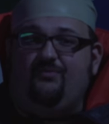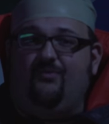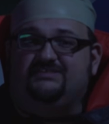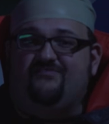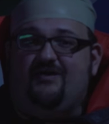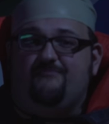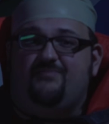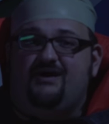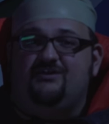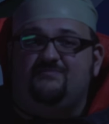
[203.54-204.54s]
was a
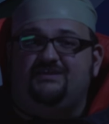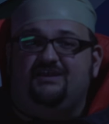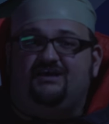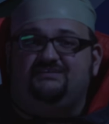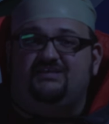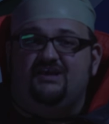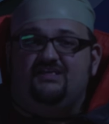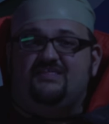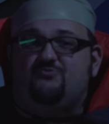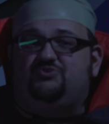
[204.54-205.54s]
vampire because
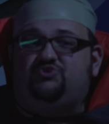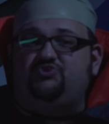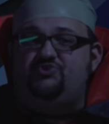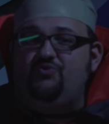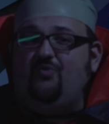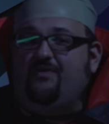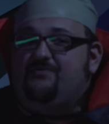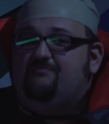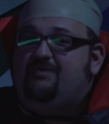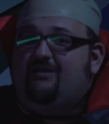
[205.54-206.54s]
they would chew on
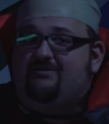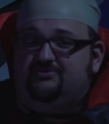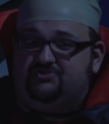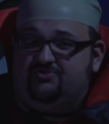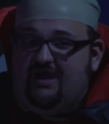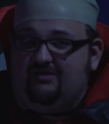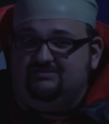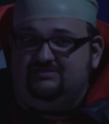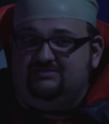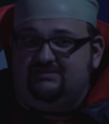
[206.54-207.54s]
their burial
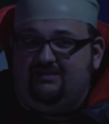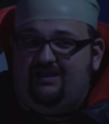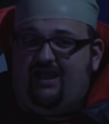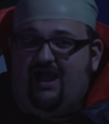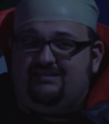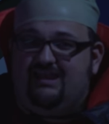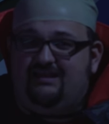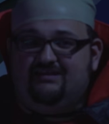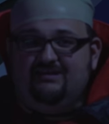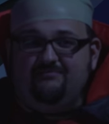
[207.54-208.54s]
shrouds.
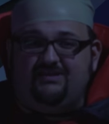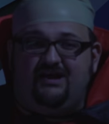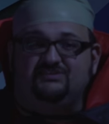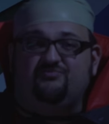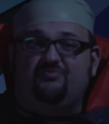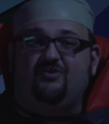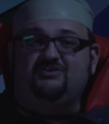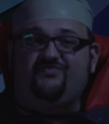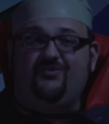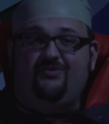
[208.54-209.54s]
Again, because of
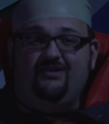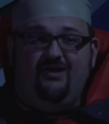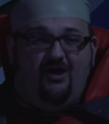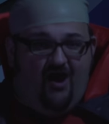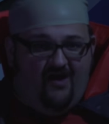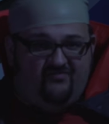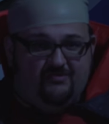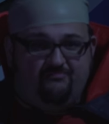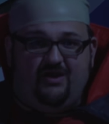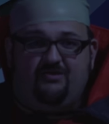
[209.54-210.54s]
purge fluid,
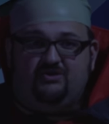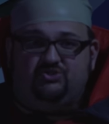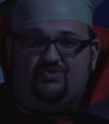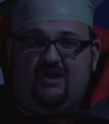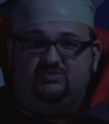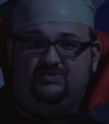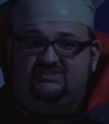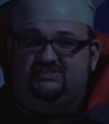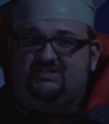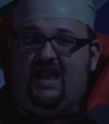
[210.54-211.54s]
often burial shrouds
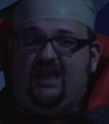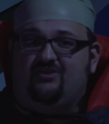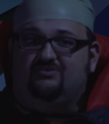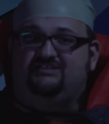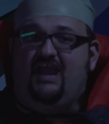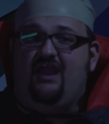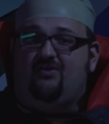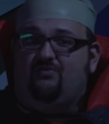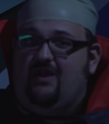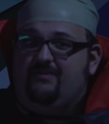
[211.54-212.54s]
would sag or tear
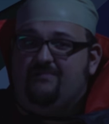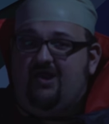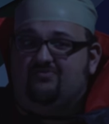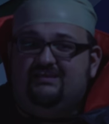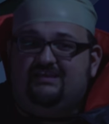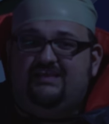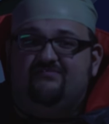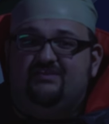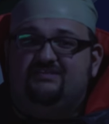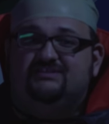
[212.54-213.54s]
around the mouth,
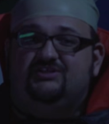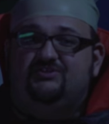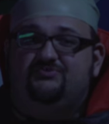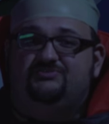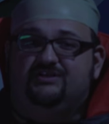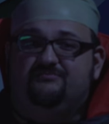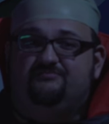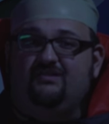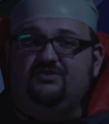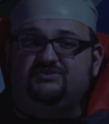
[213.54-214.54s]
giving this illusion.
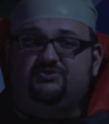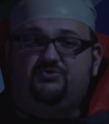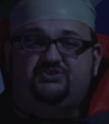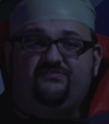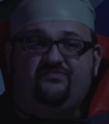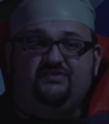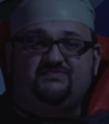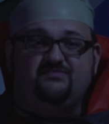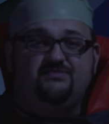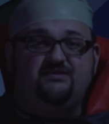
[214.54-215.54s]
Their solution
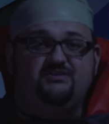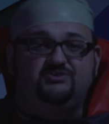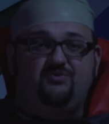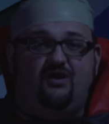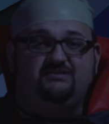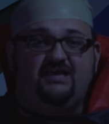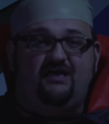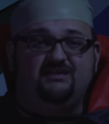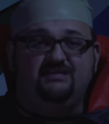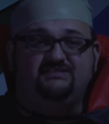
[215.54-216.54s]
feels familiar to our
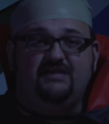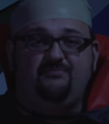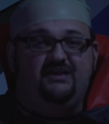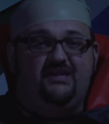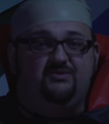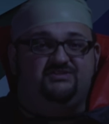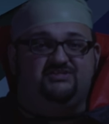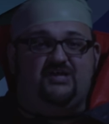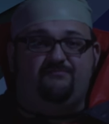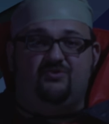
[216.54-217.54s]
Italian example. It was to
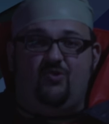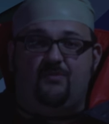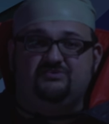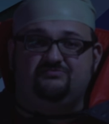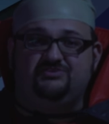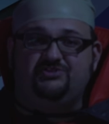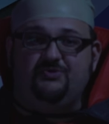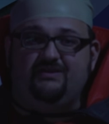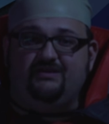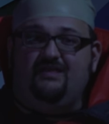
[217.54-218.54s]
stop the corpse from
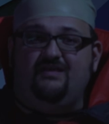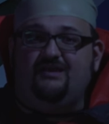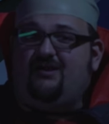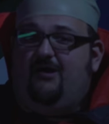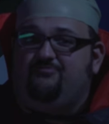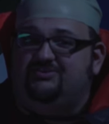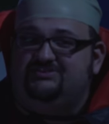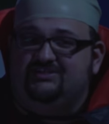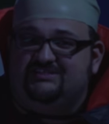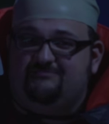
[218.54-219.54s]
chewing. They
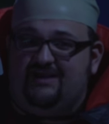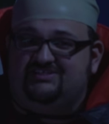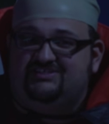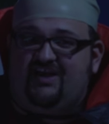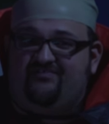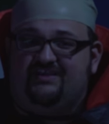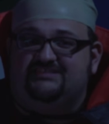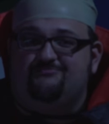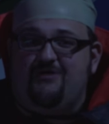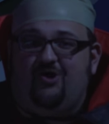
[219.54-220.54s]
accomplished this by stuffing
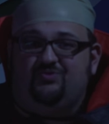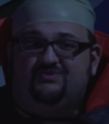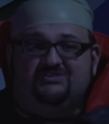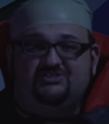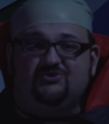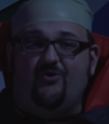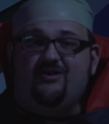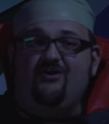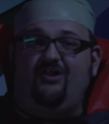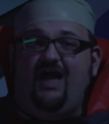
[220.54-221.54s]
its mouth with
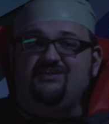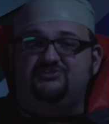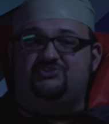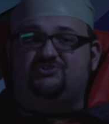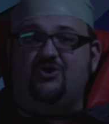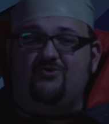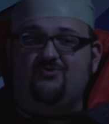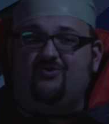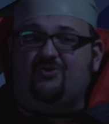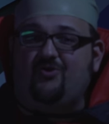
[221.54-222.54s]
soil and a
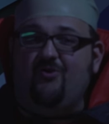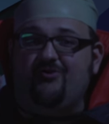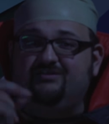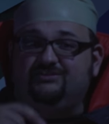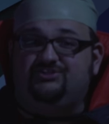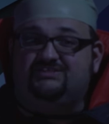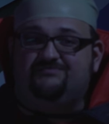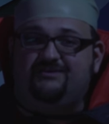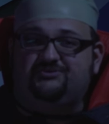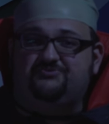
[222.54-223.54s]
stone or coin just to
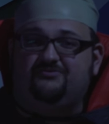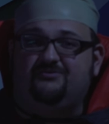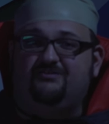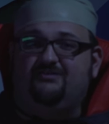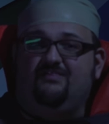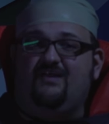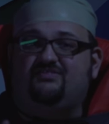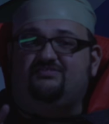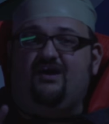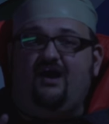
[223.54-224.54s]
make sure. They
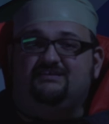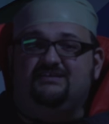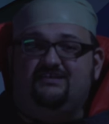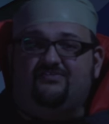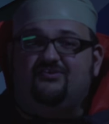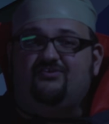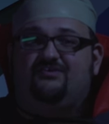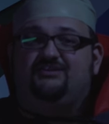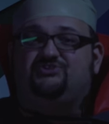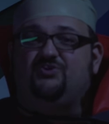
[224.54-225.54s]
thought that the
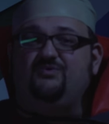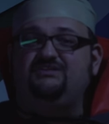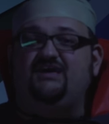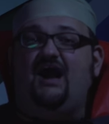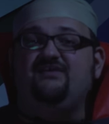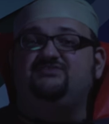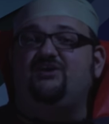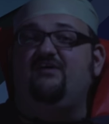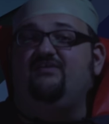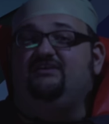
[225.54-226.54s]
creature would die of
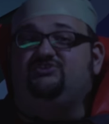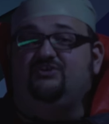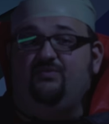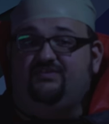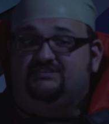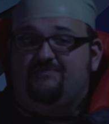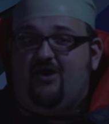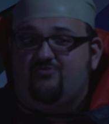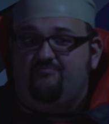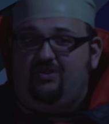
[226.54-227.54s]
starvation with its
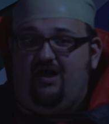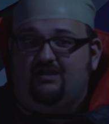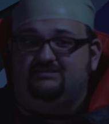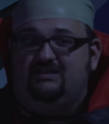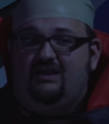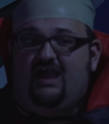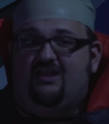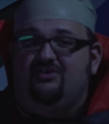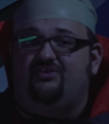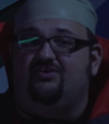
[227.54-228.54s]
mouth blocked,
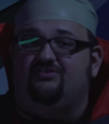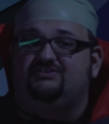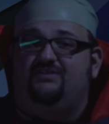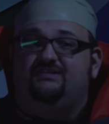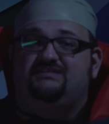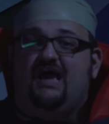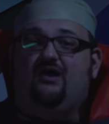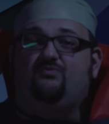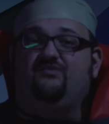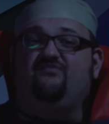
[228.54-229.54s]
and the curse on the
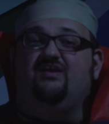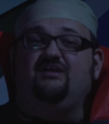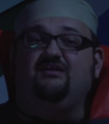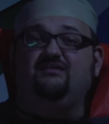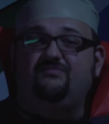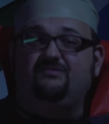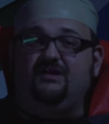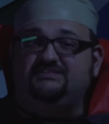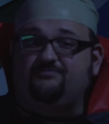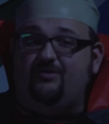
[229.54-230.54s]
town would fade.
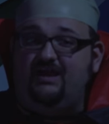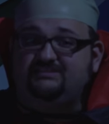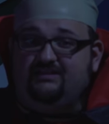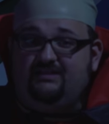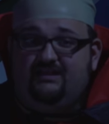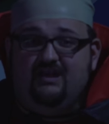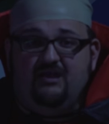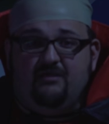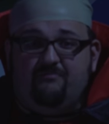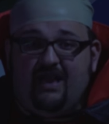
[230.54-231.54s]
Not surprisingly,
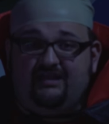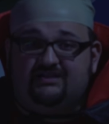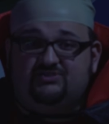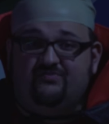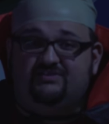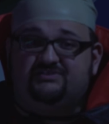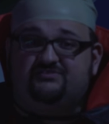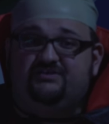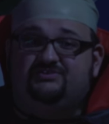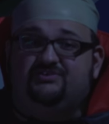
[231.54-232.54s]
panics over these
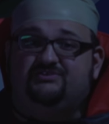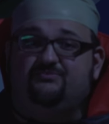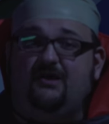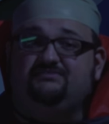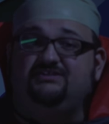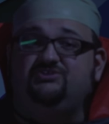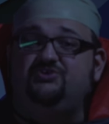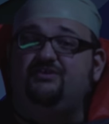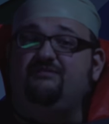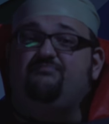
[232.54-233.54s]
creatures erupted
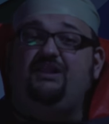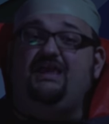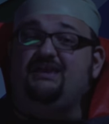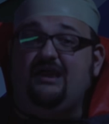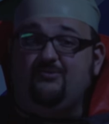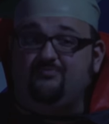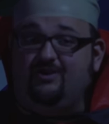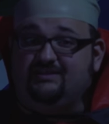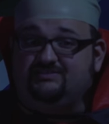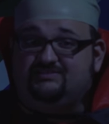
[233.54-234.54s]
during plague
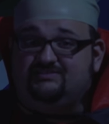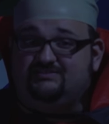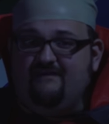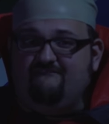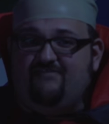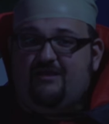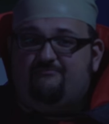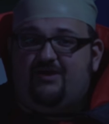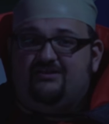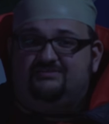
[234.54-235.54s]
outbreaks.
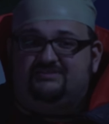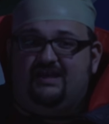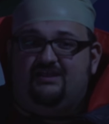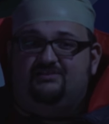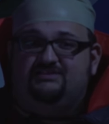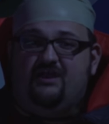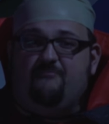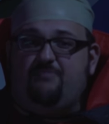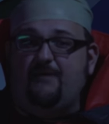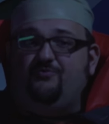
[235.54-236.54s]
Vampire scares
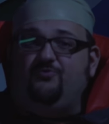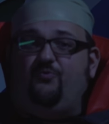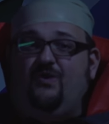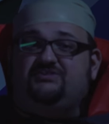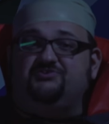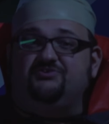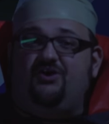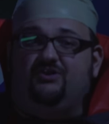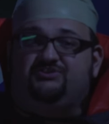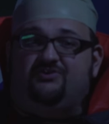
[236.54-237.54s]
peppered Western
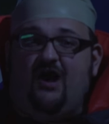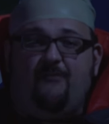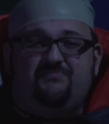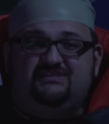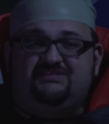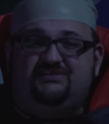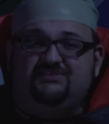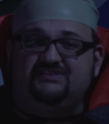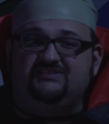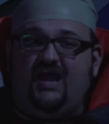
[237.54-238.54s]
culture up until
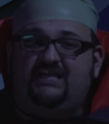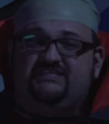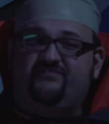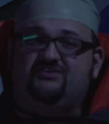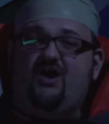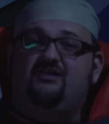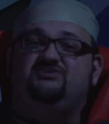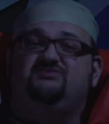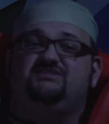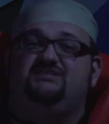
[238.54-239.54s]
the scientific knowledge
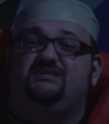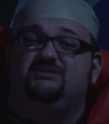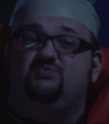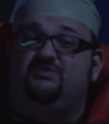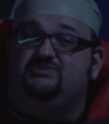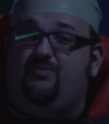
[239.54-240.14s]
of disease was